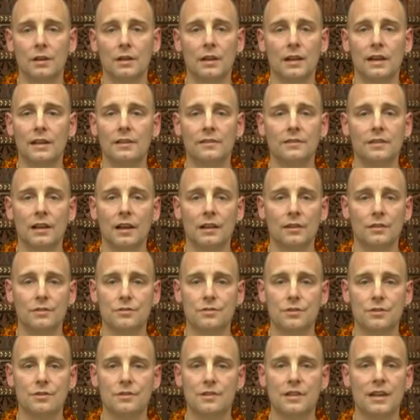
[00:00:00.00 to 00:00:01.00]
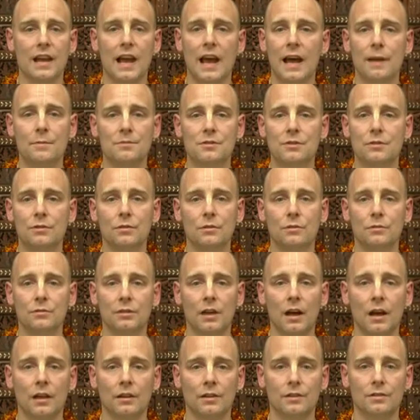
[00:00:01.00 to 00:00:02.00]
intelligence and absolute
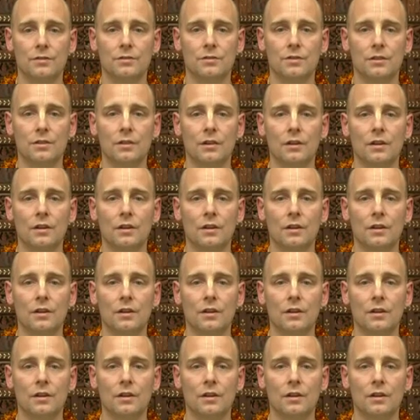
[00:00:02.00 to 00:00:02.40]
knowledge.